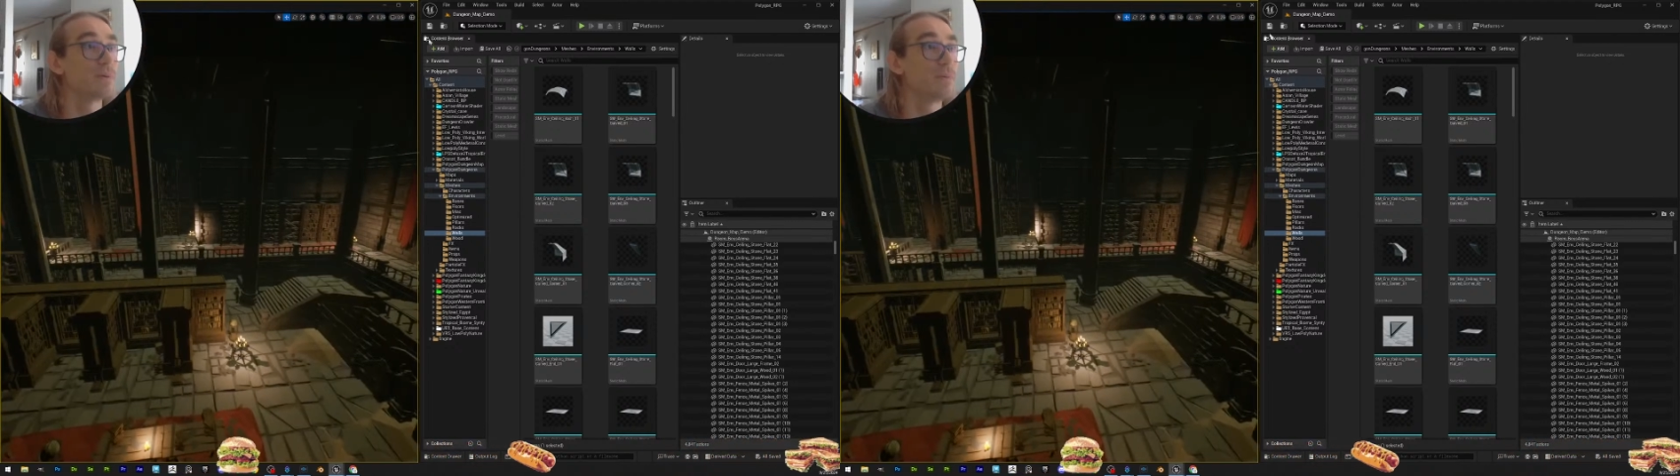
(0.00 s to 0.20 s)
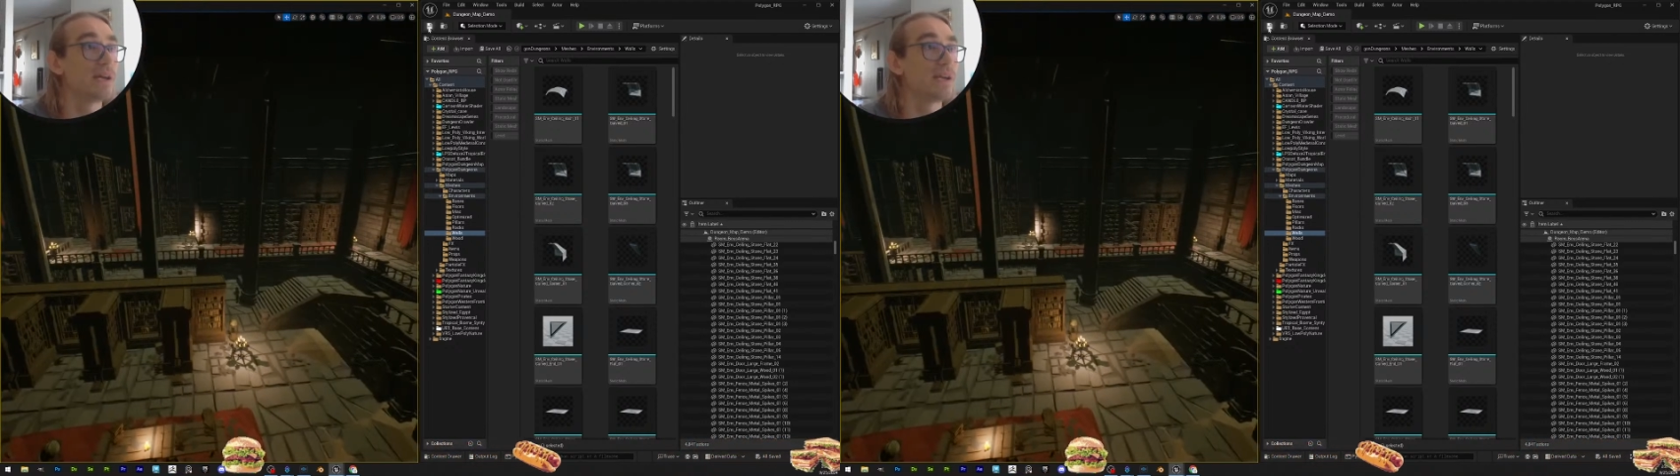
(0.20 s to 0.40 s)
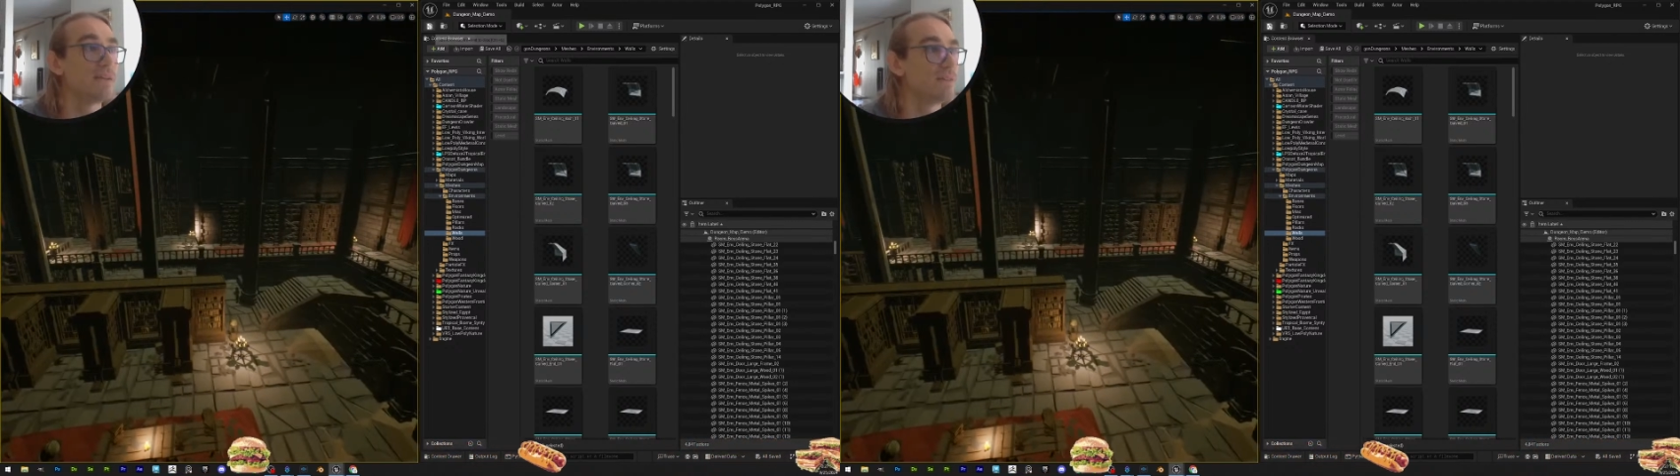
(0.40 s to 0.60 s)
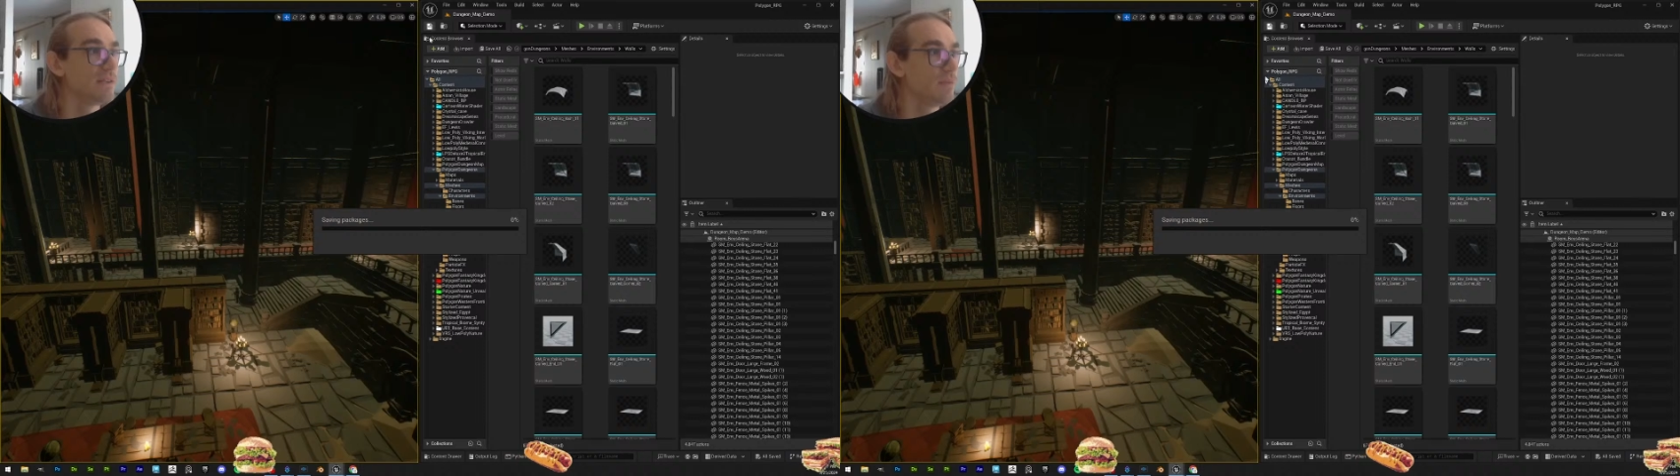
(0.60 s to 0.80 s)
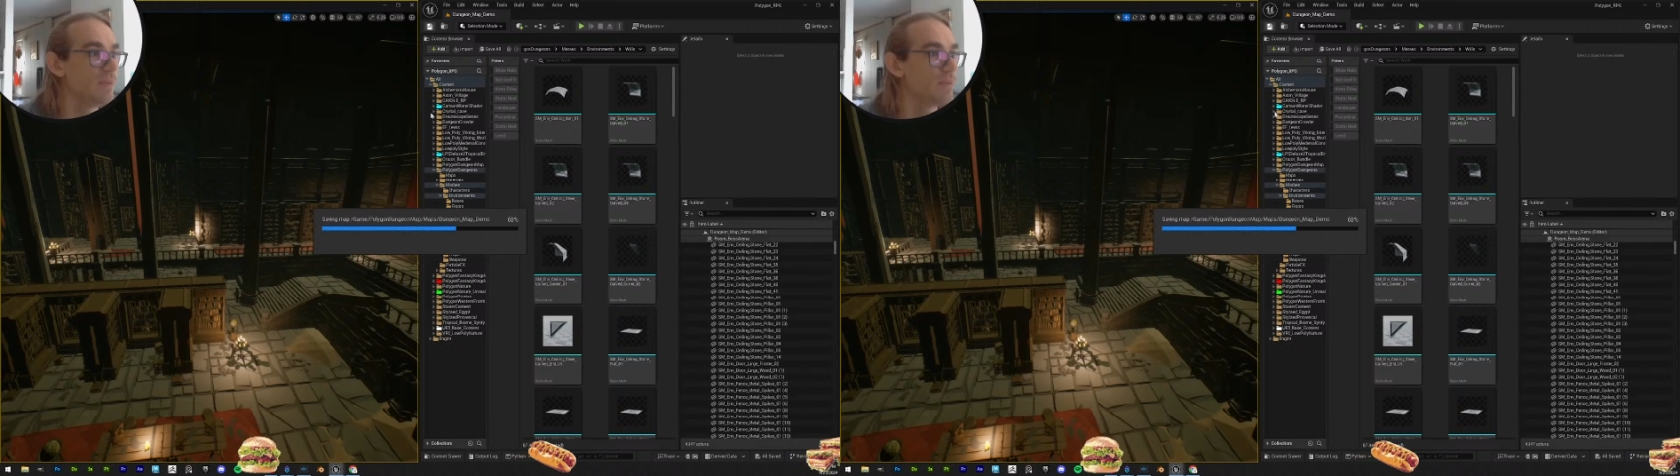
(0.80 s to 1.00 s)
We can give a
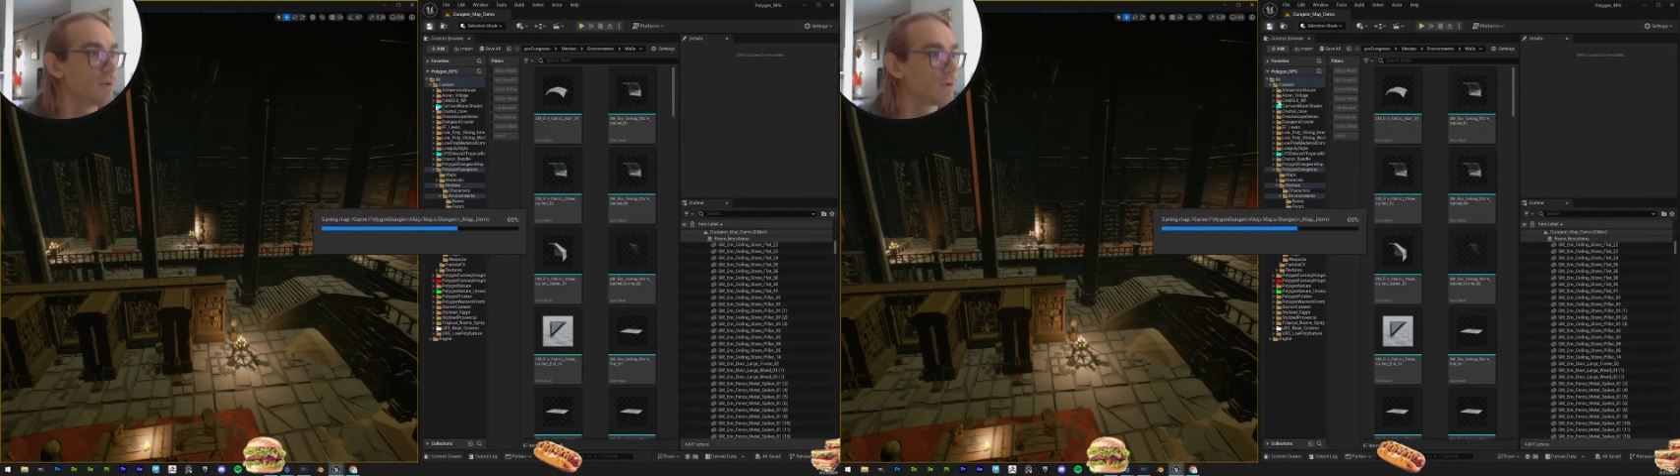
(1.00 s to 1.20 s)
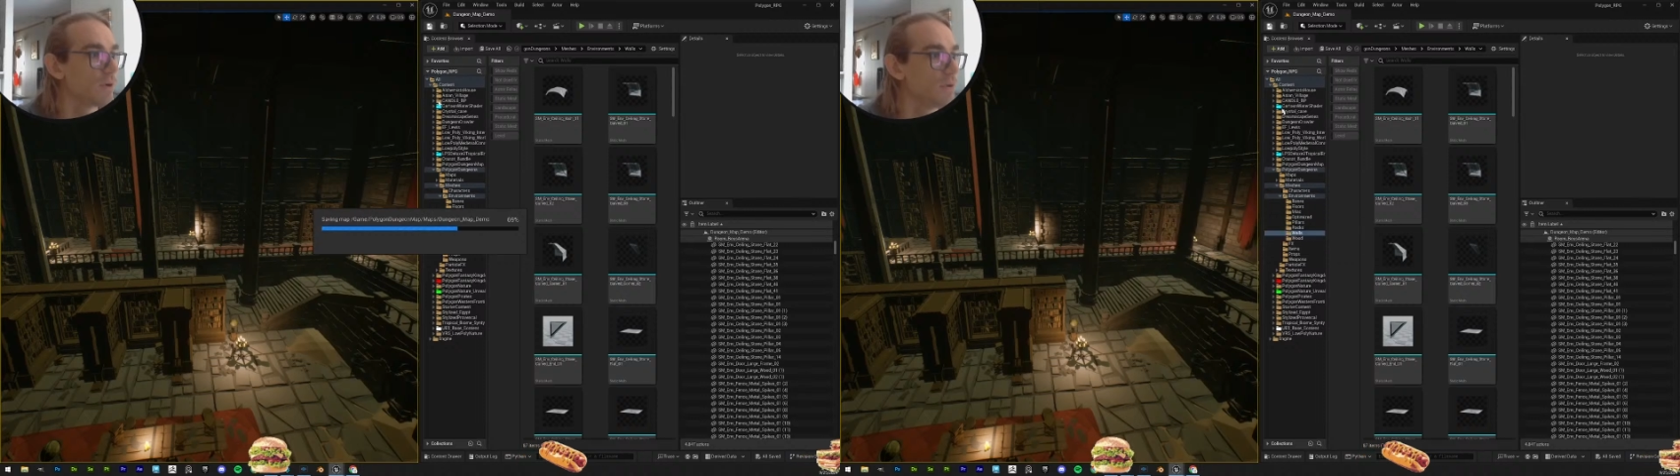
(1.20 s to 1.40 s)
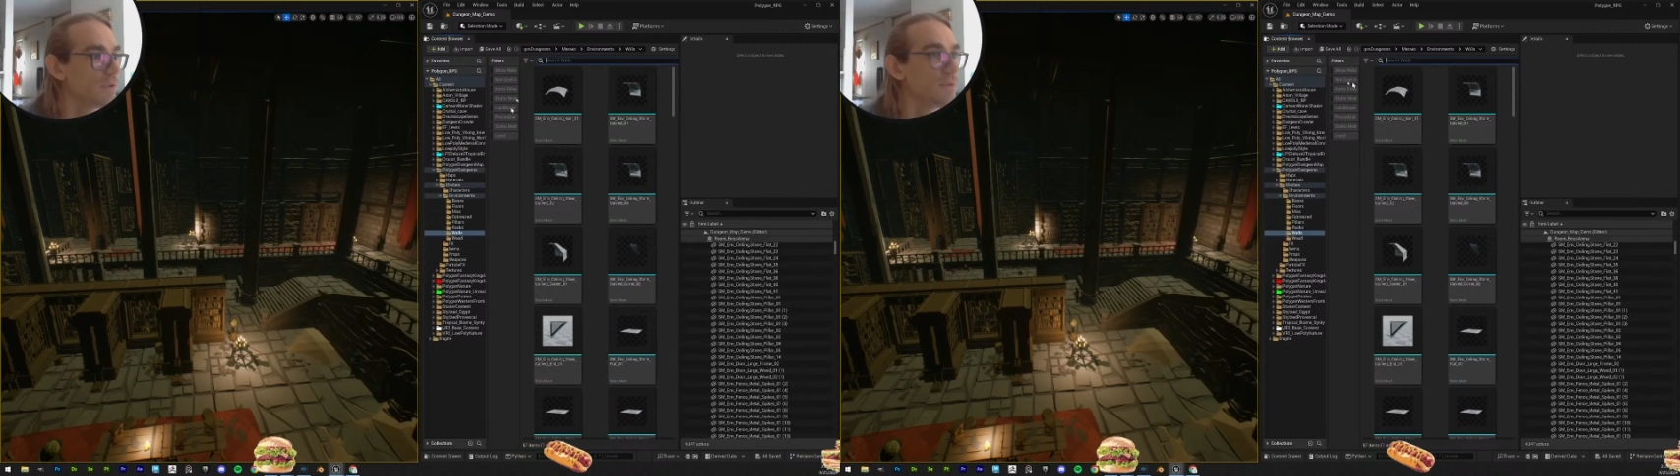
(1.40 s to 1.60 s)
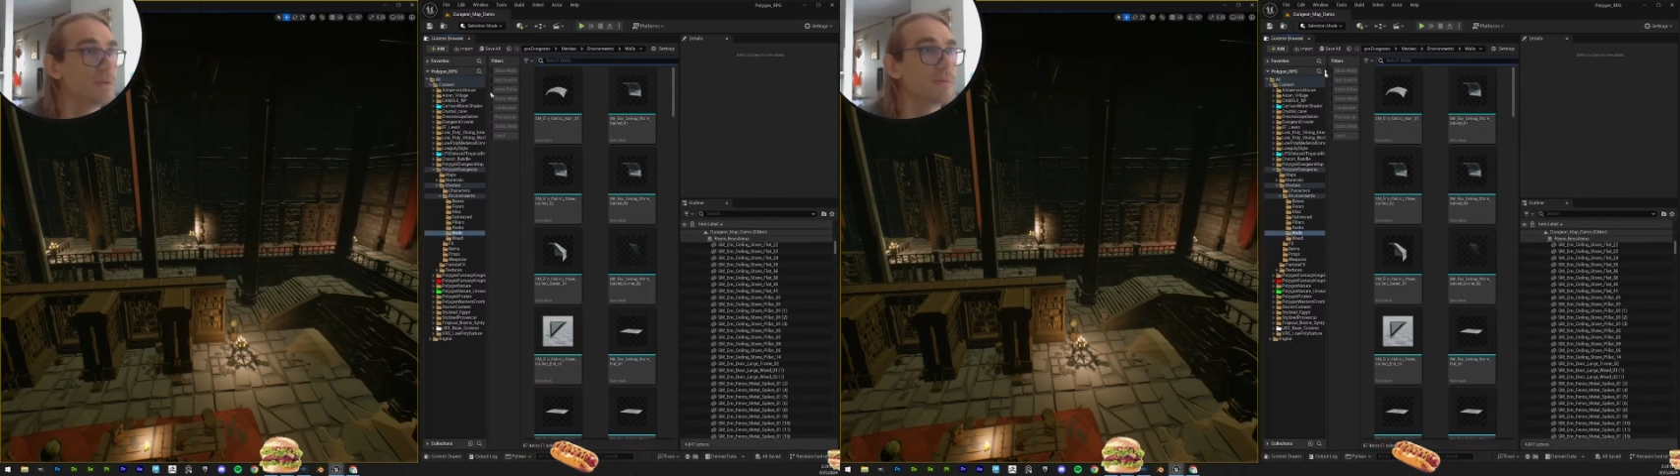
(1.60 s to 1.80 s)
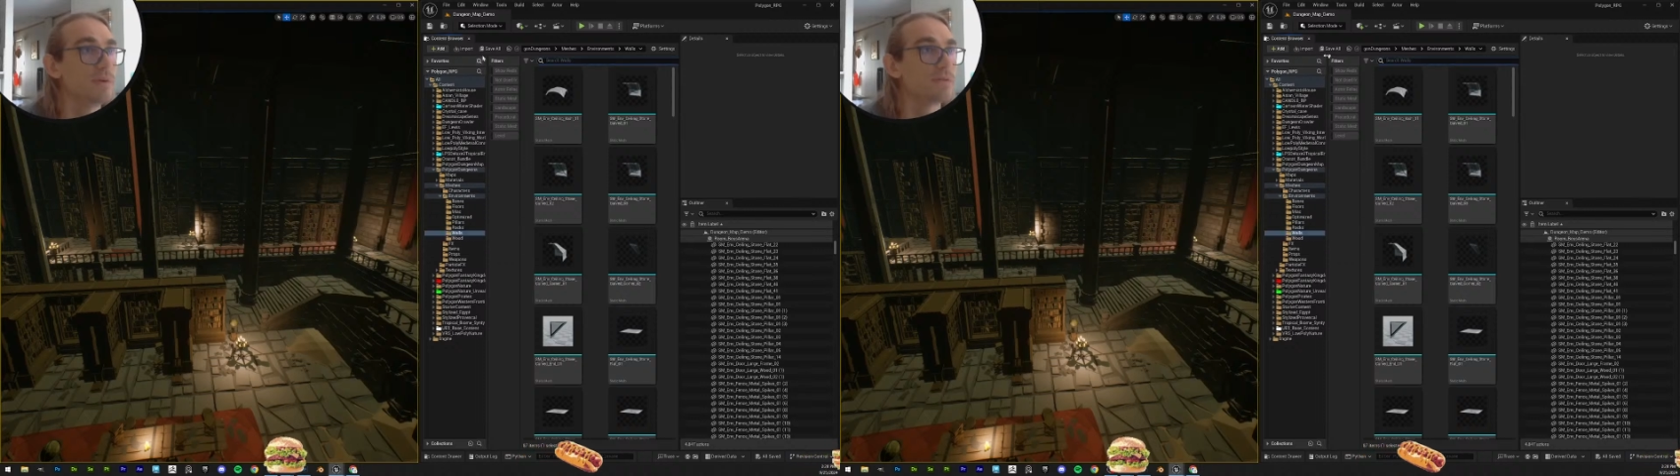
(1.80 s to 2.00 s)
little bit more color to the
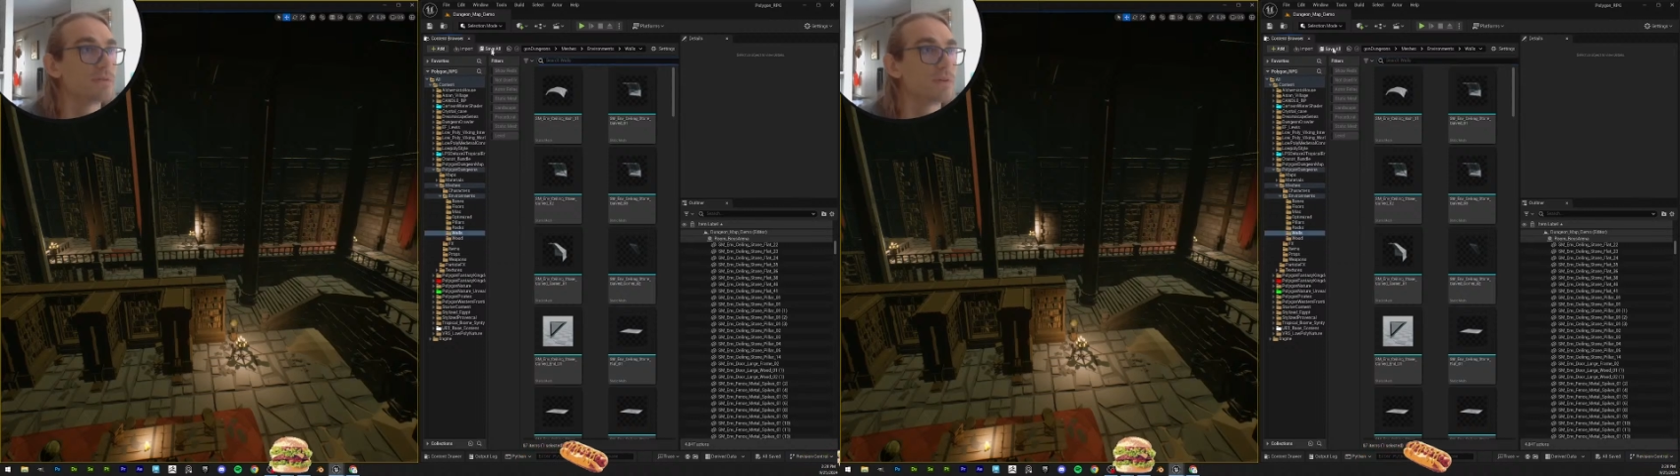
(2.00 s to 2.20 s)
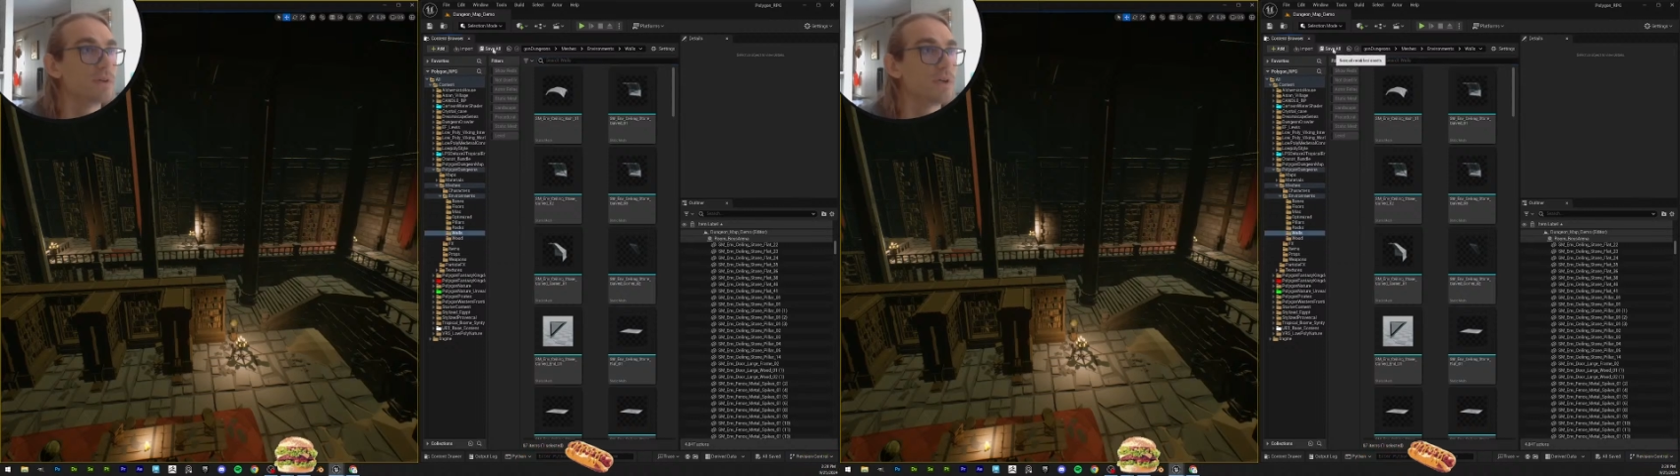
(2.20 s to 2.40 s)
books.